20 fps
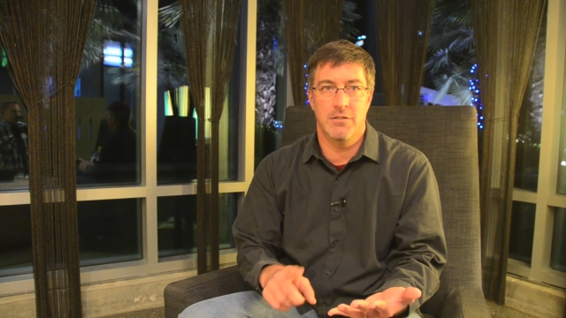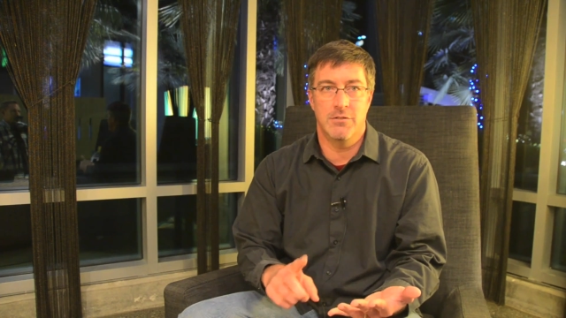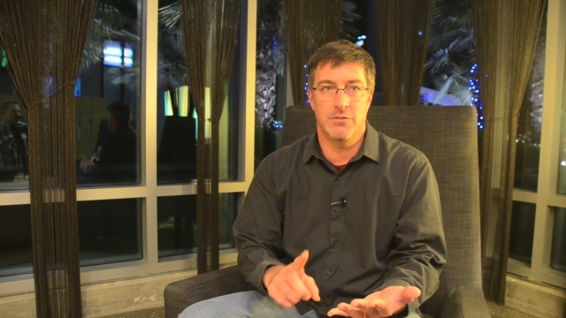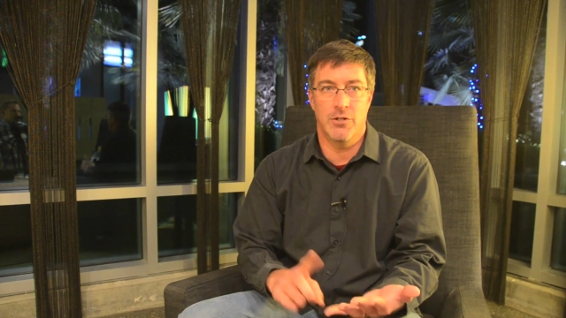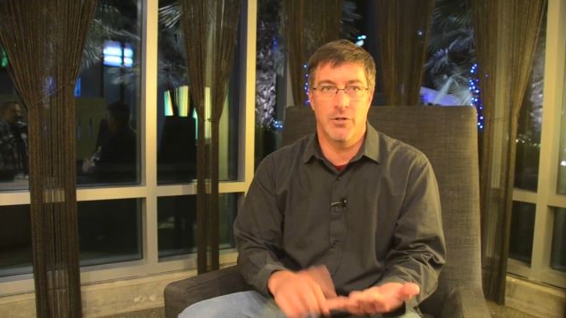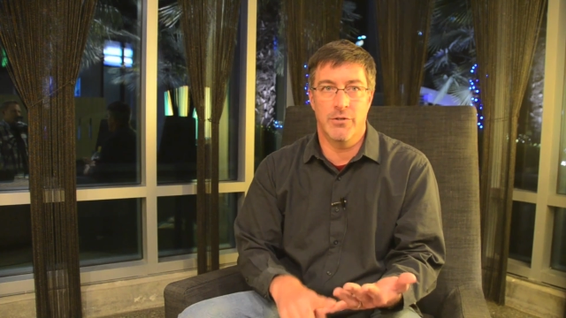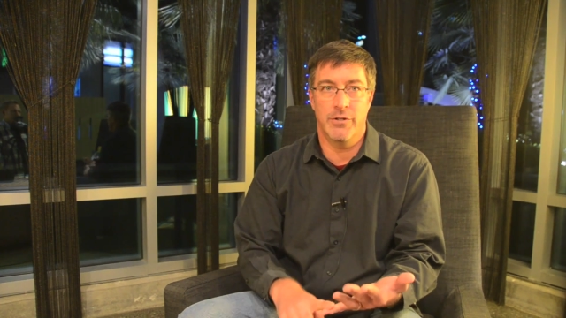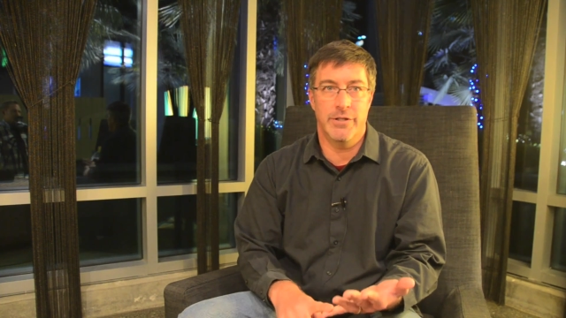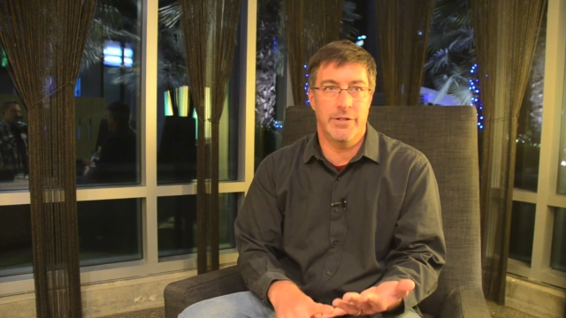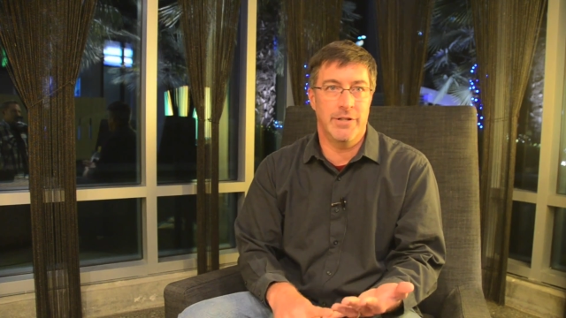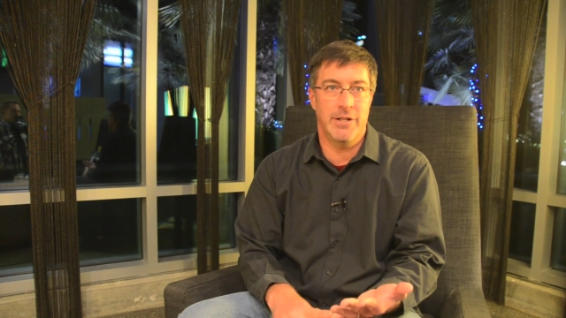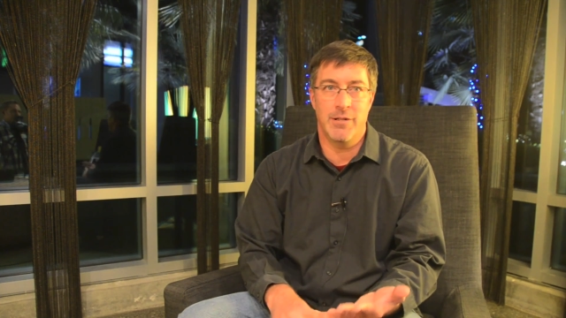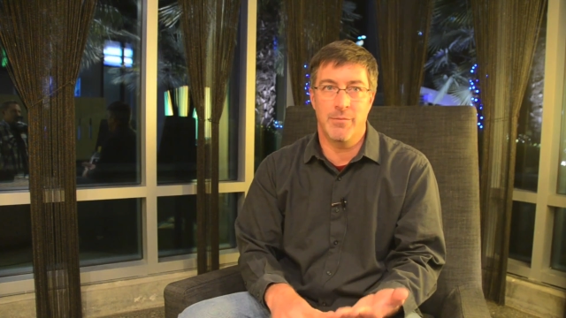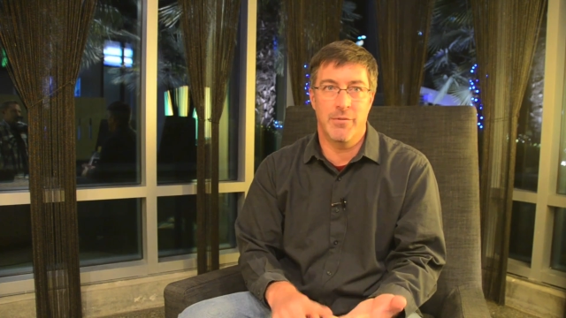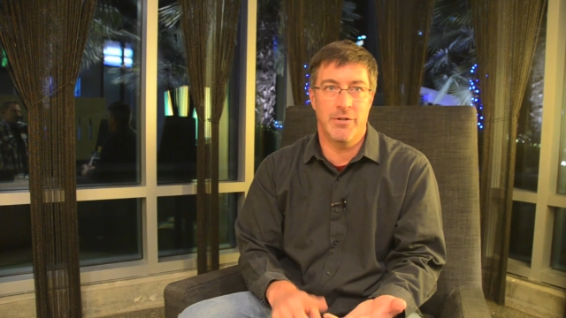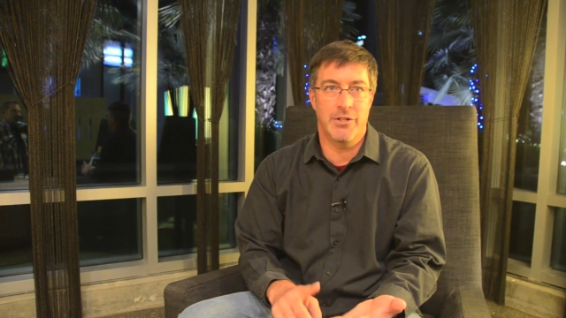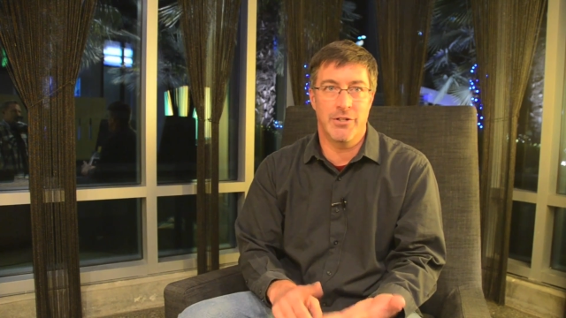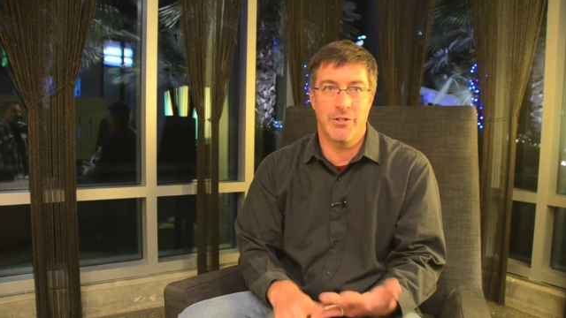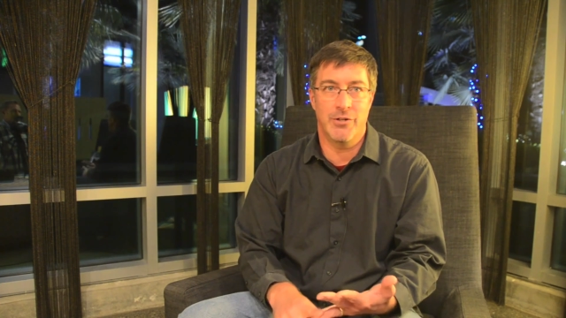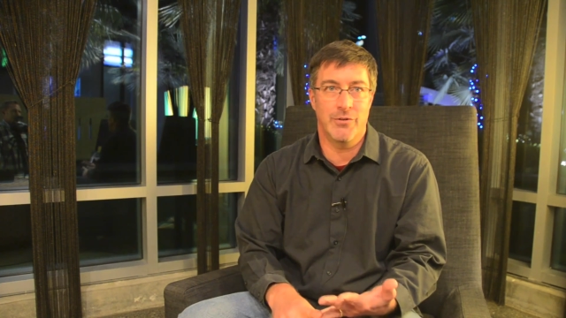don't hit
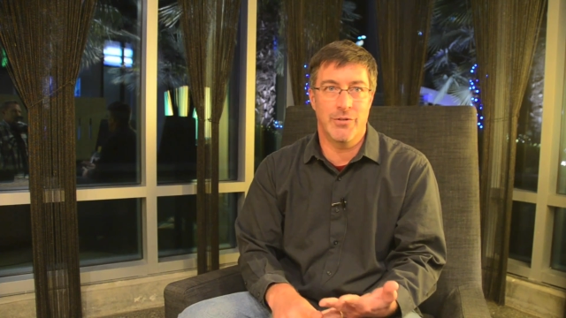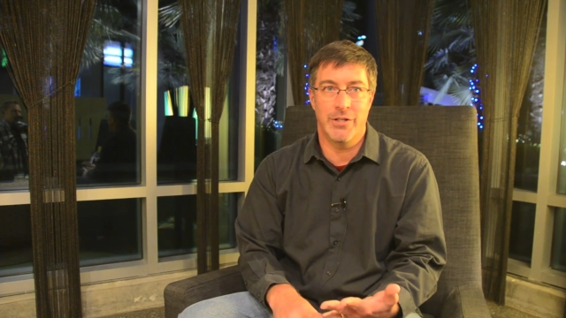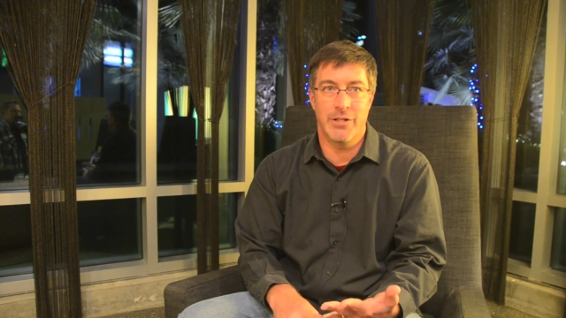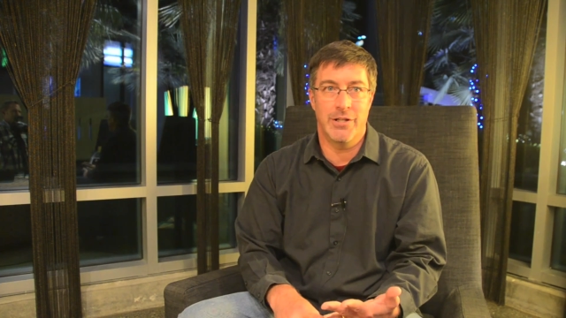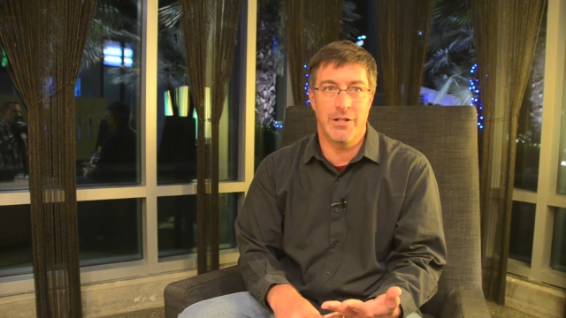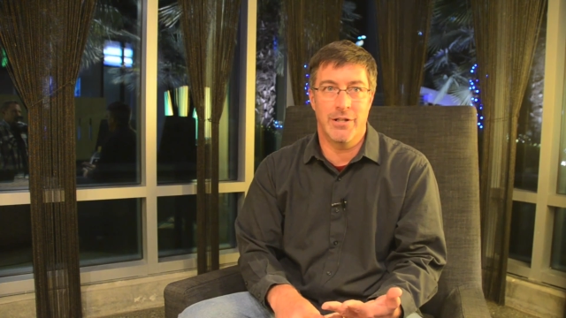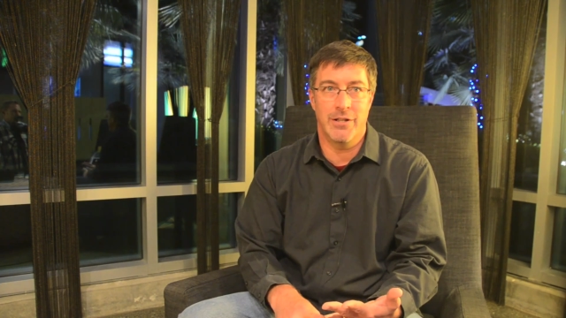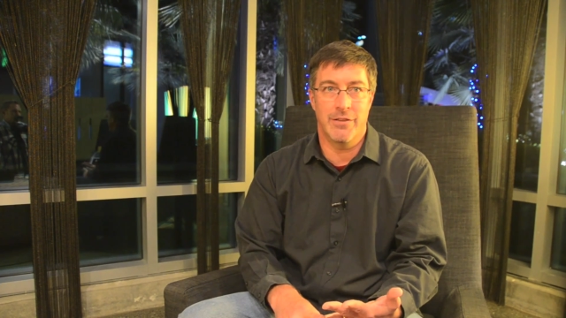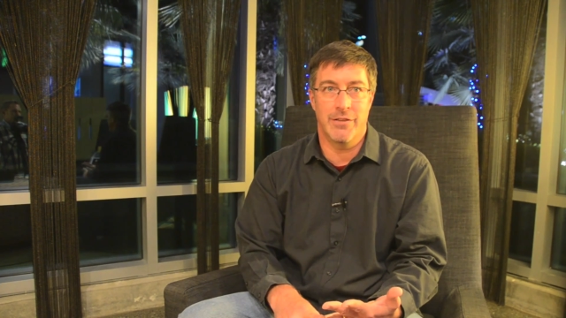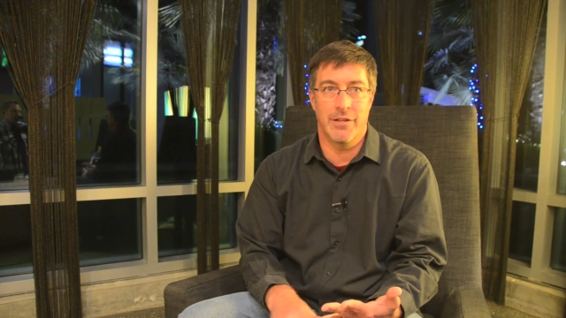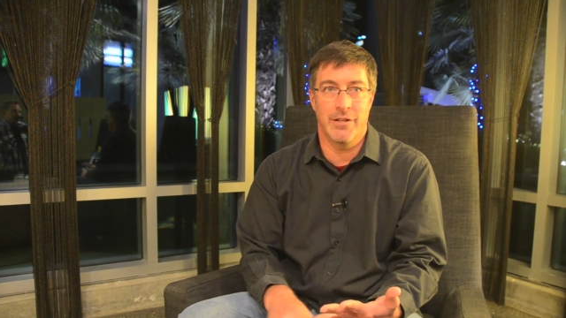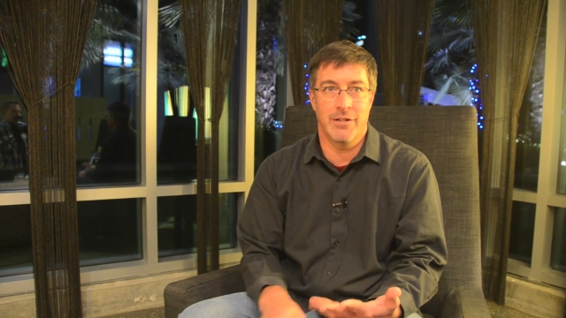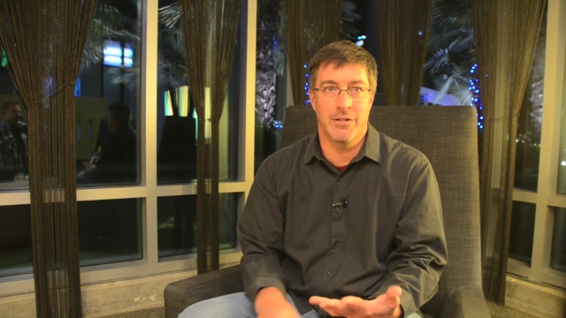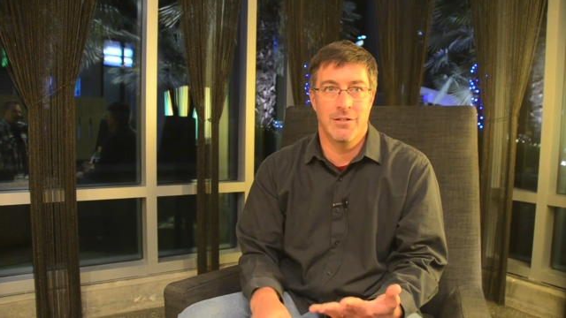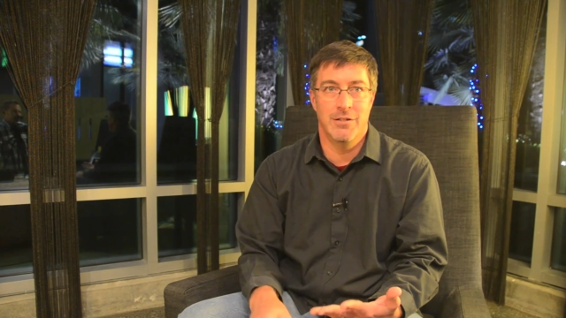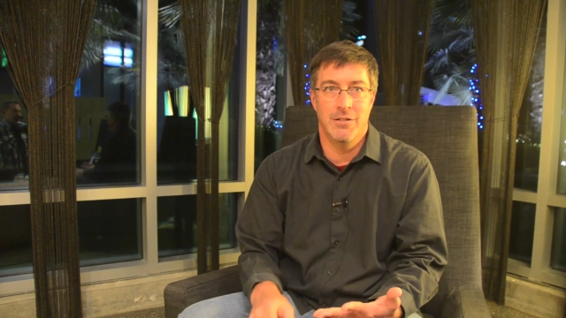anybody, don't hit anything,